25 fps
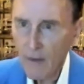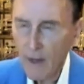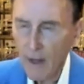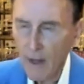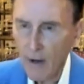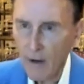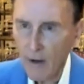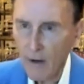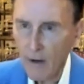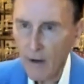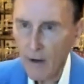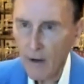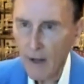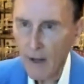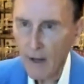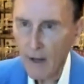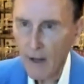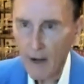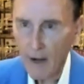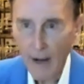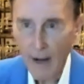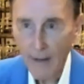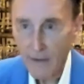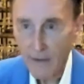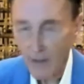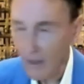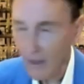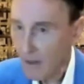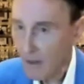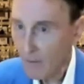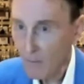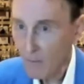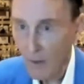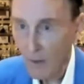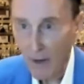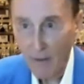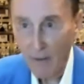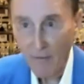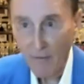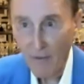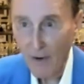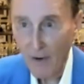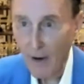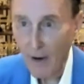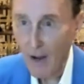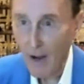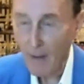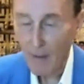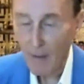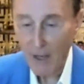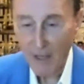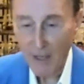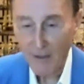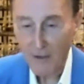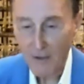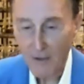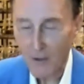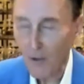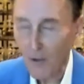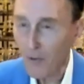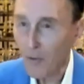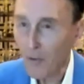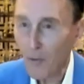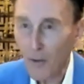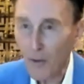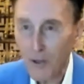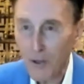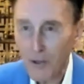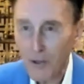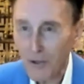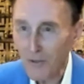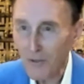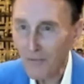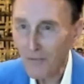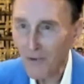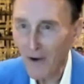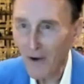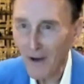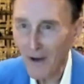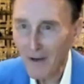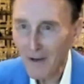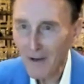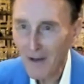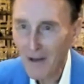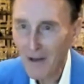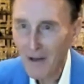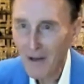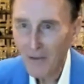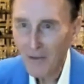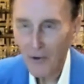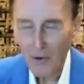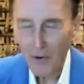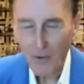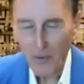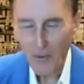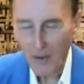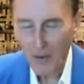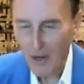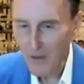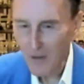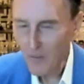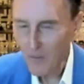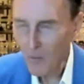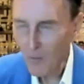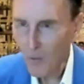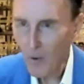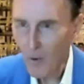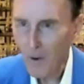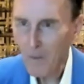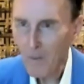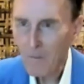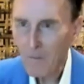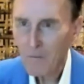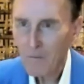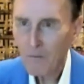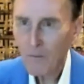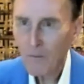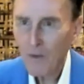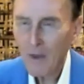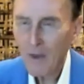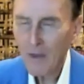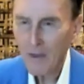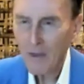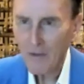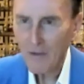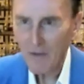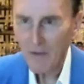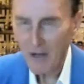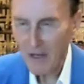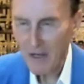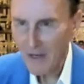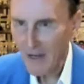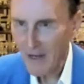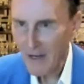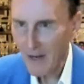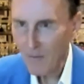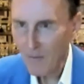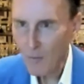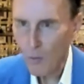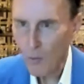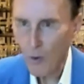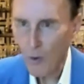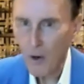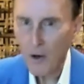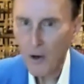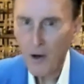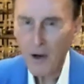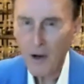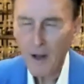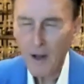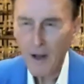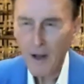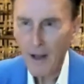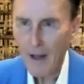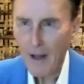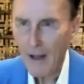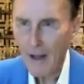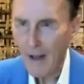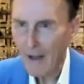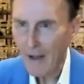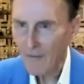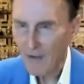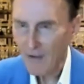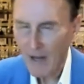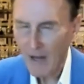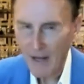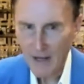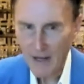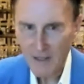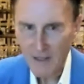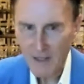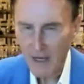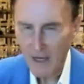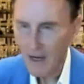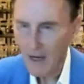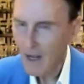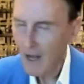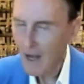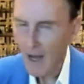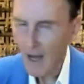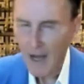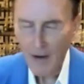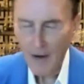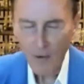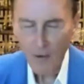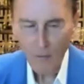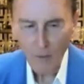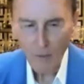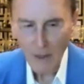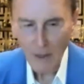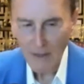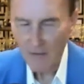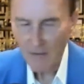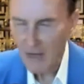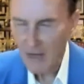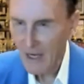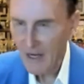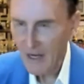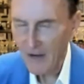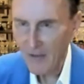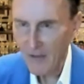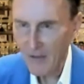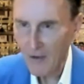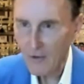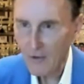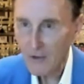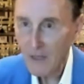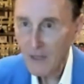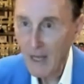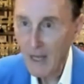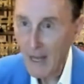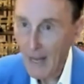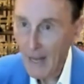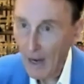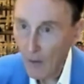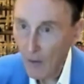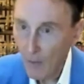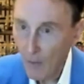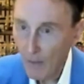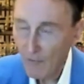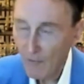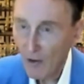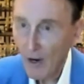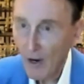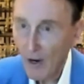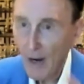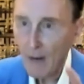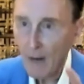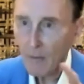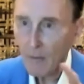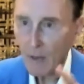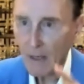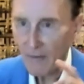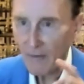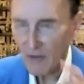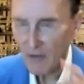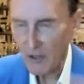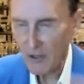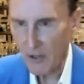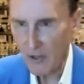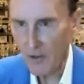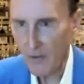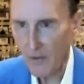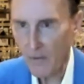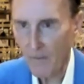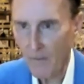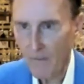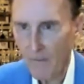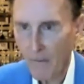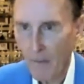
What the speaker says: And I tell them right up front, I'm against all the wars you fought. The Korean War, the Vietnam War, Afghanistan. I don't believe in any of those. However, I believe in you.